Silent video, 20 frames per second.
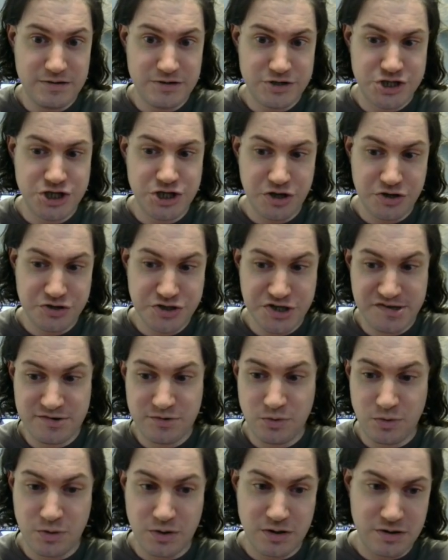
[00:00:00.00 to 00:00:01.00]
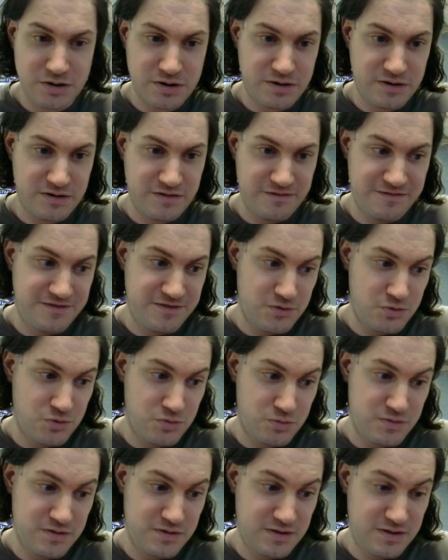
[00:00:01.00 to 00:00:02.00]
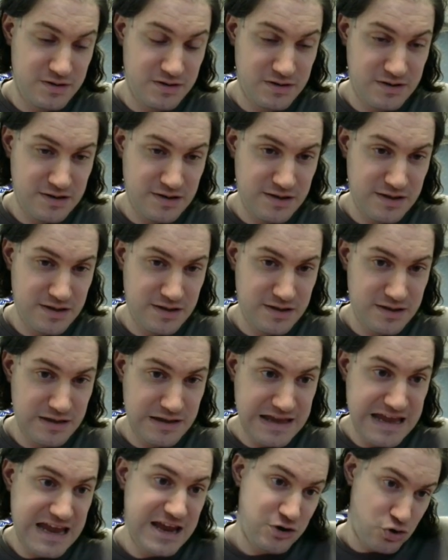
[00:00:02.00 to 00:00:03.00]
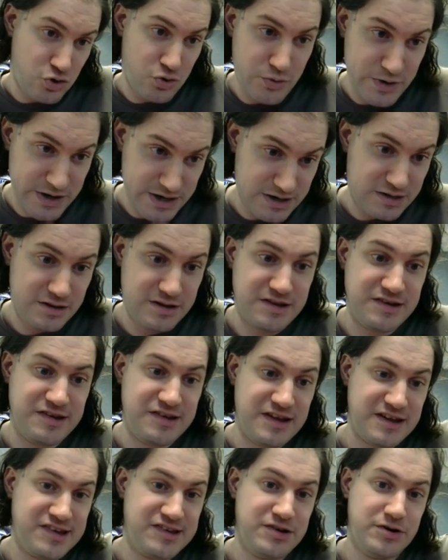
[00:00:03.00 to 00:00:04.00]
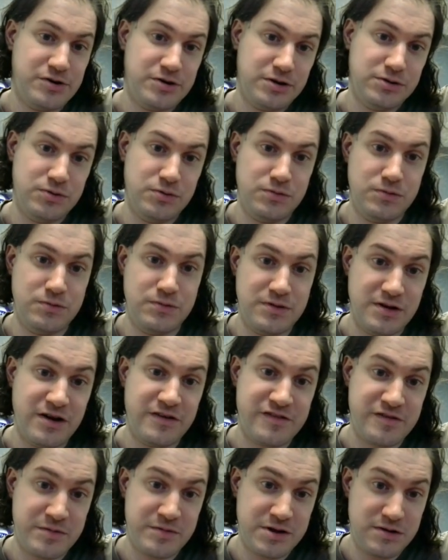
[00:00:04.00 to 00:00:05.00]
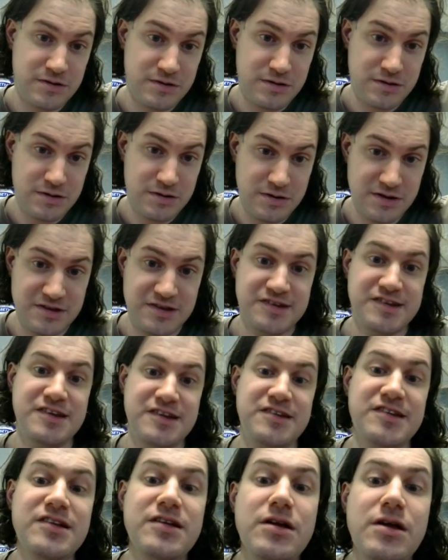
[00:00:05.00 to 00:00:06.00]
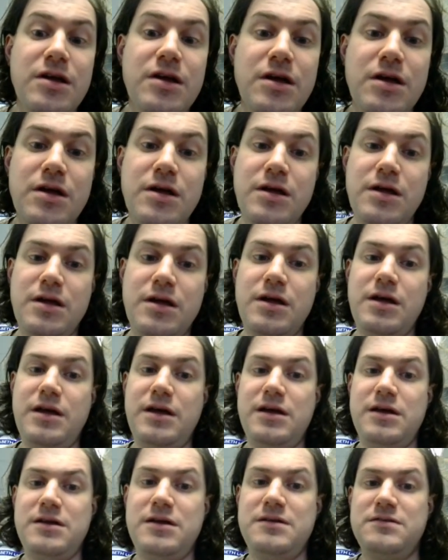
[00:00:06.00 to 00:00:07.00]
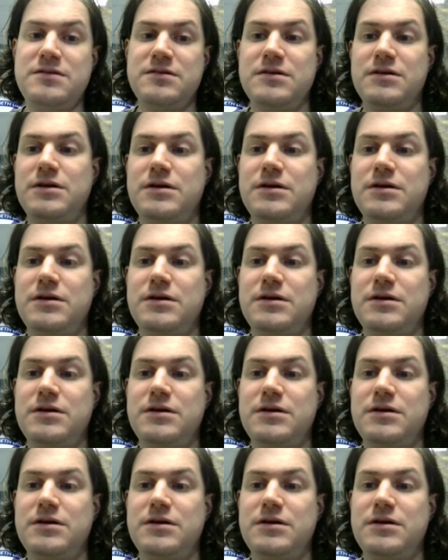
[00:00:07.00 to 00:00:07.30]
judges who are viewed incorrectly as external to the government, in a sense. And